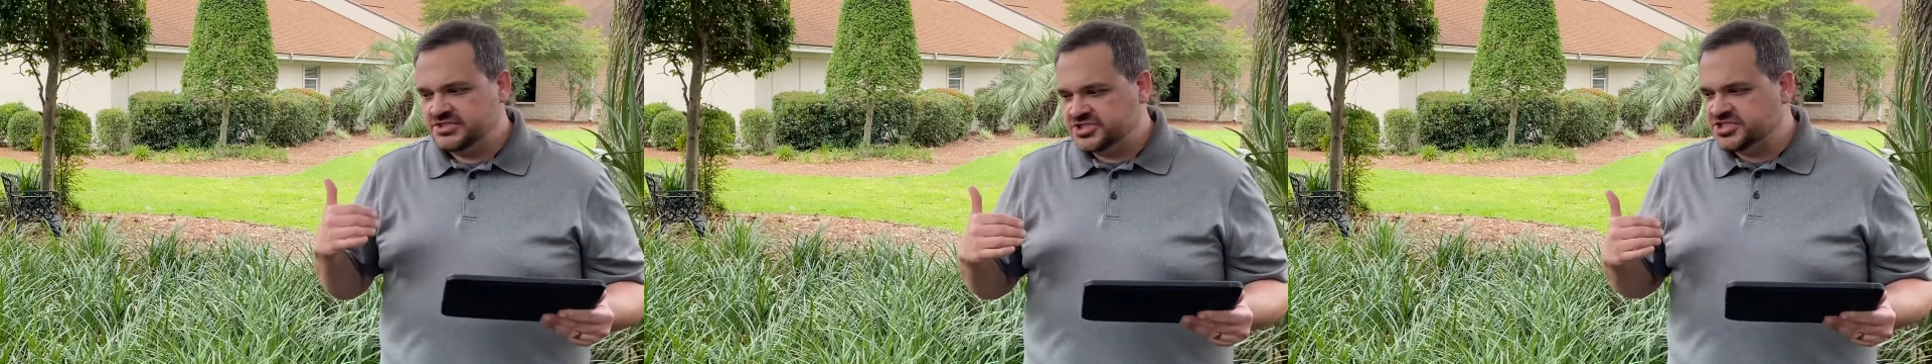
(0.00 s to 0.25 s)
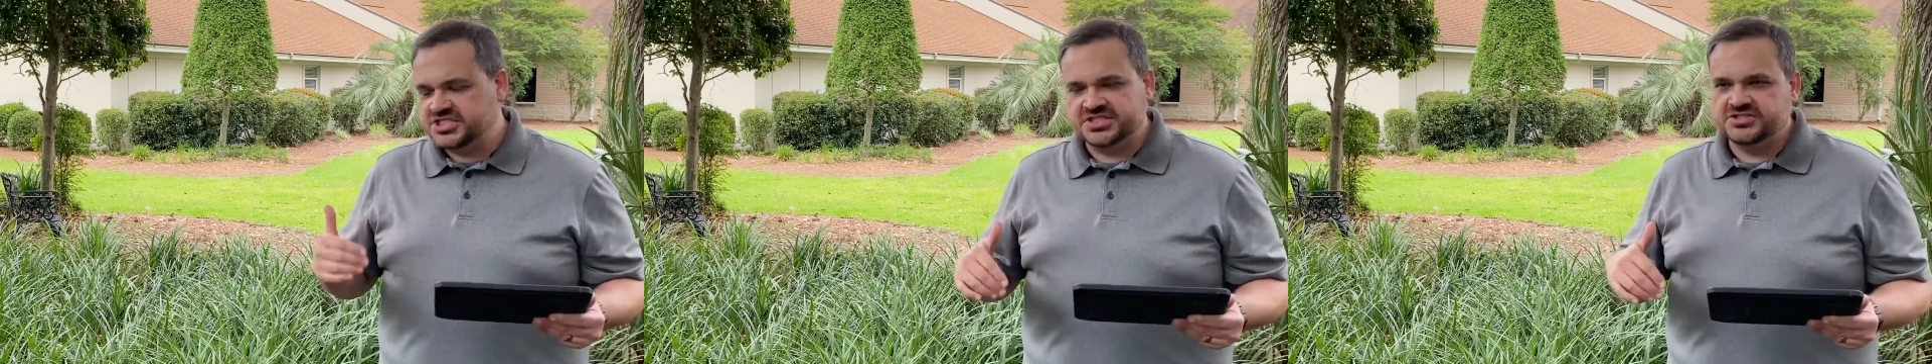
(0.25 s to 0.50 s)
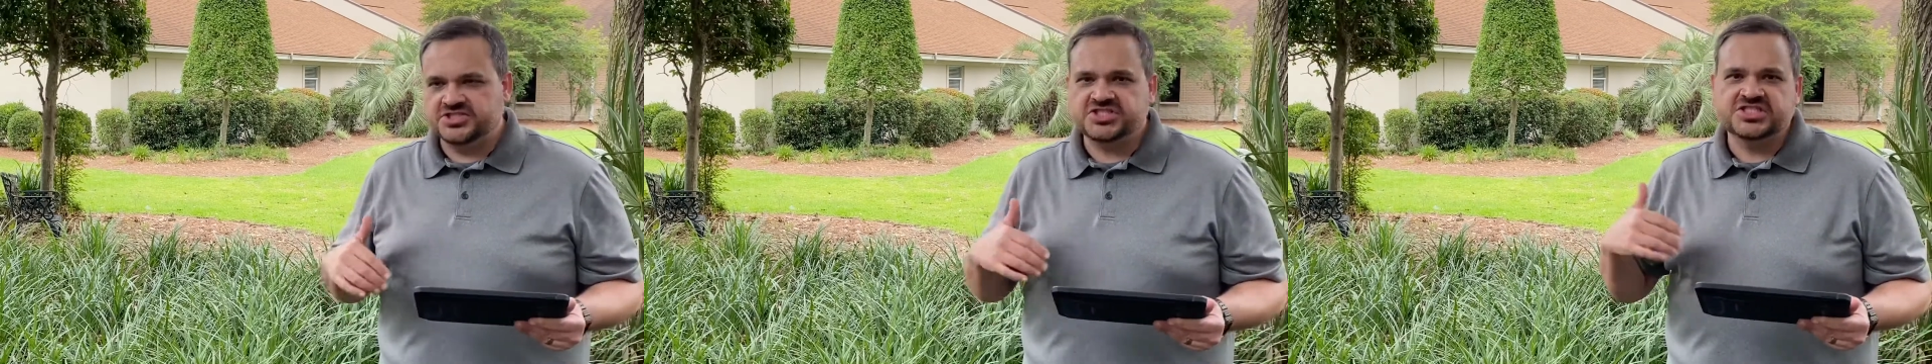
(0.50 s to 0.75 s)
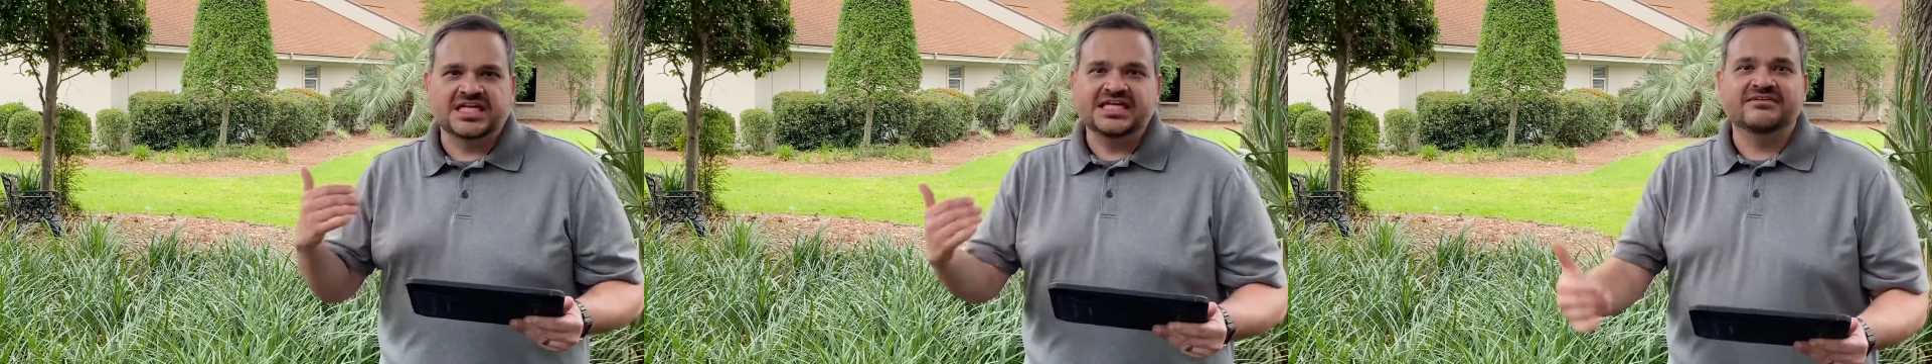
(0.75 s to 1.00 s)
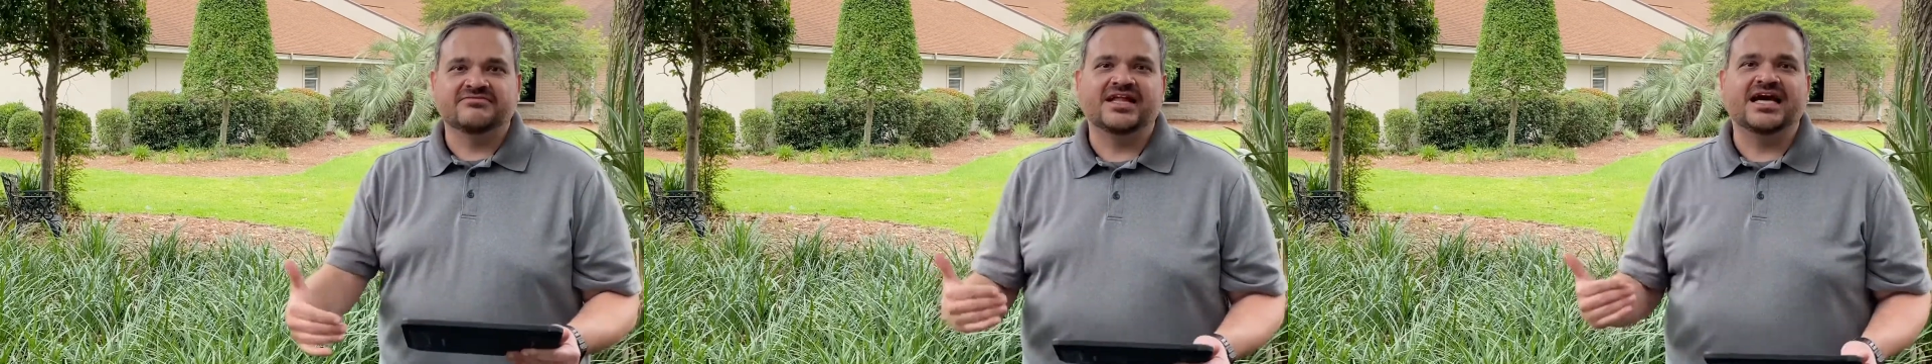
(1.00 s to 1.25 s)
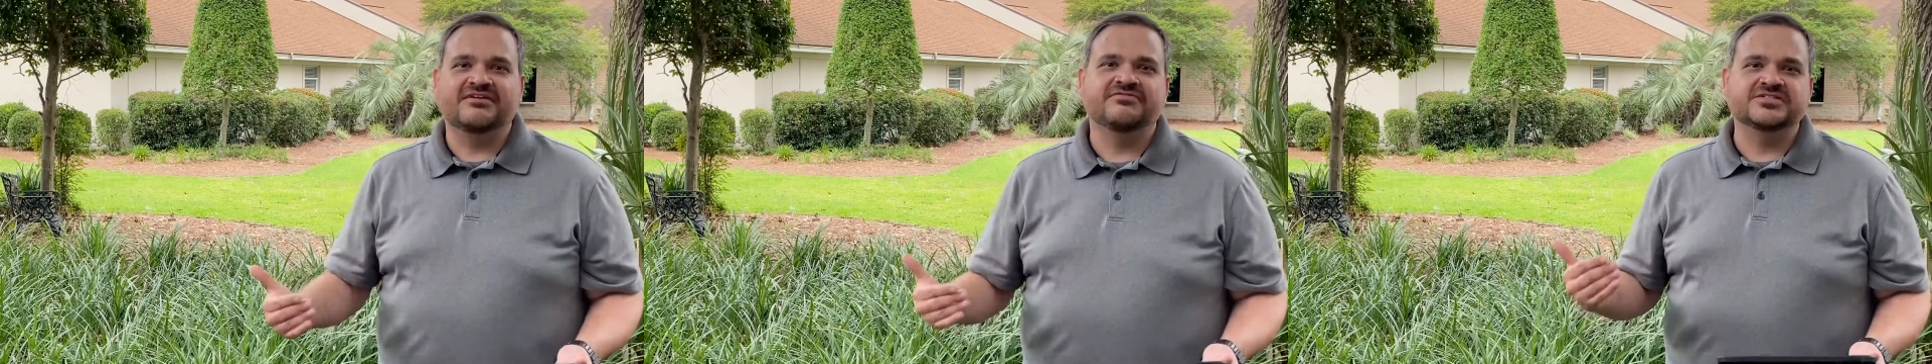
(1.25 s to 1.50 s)
just to just to live
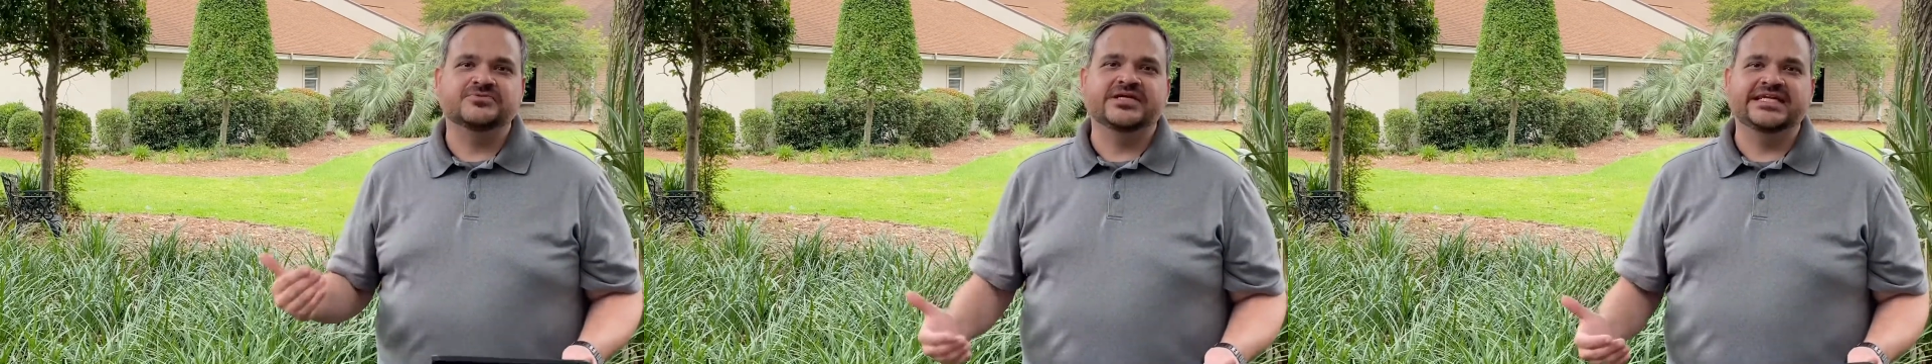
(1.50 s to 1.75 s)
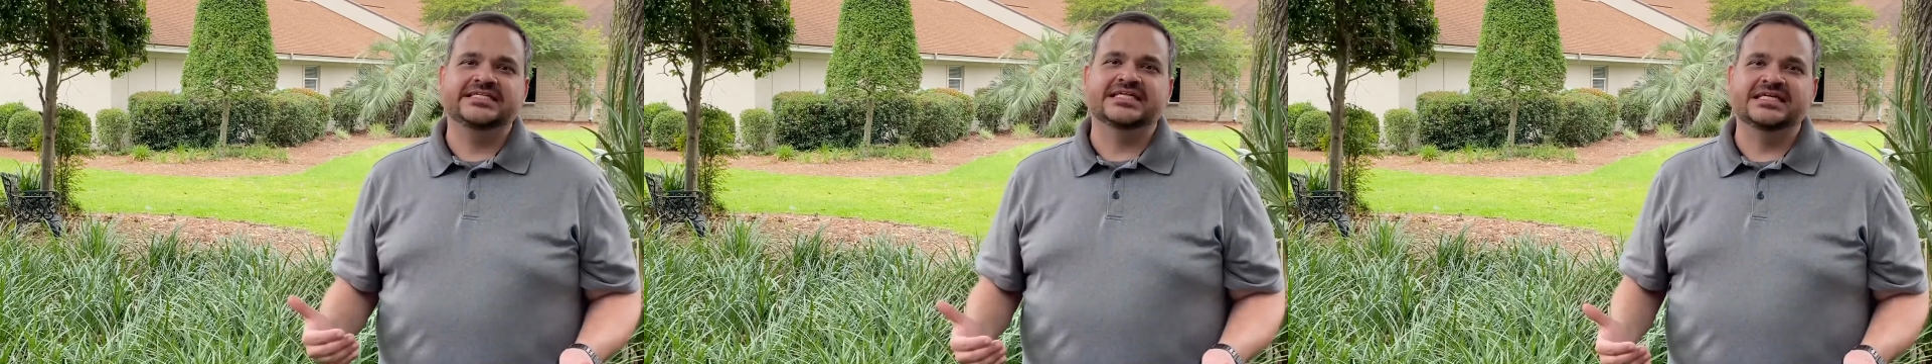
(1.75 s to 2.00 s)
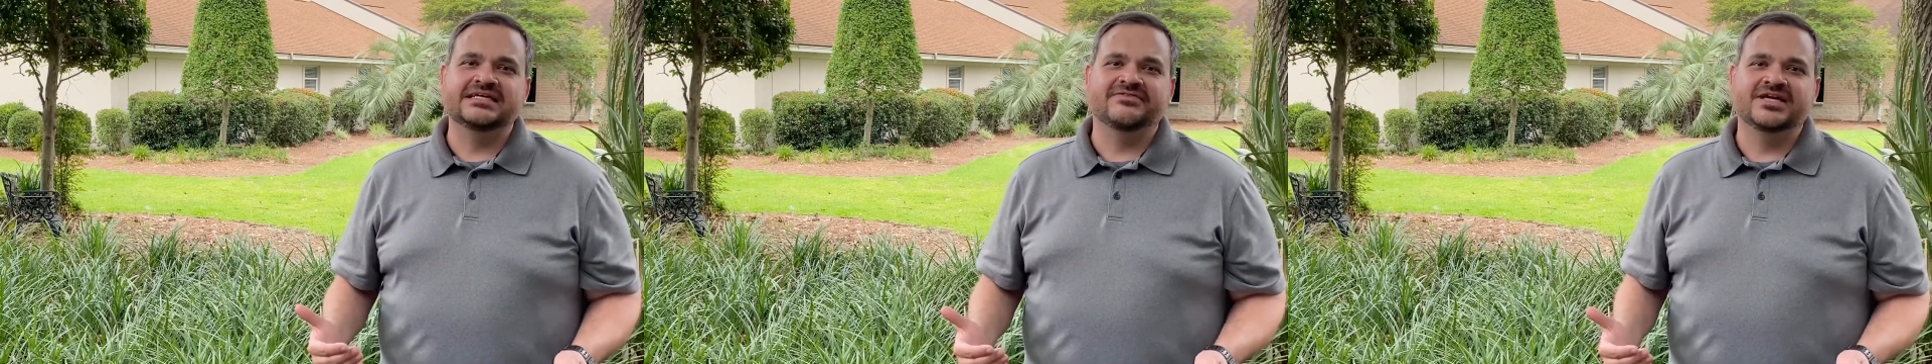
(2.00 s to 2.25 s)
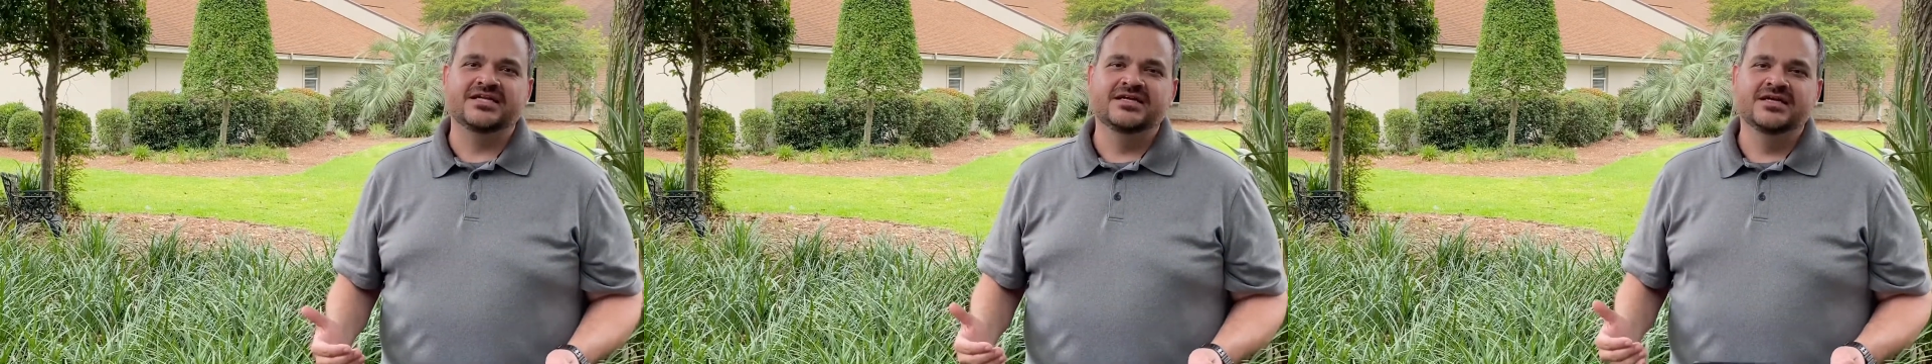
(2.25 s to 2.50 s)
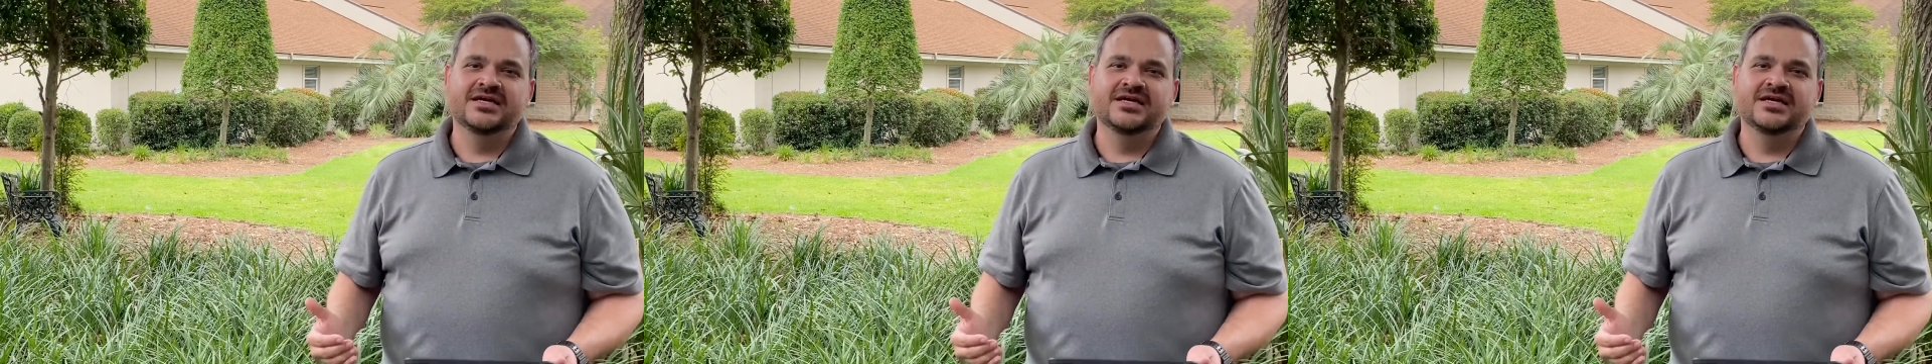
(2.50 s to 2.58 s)
life as we need to live it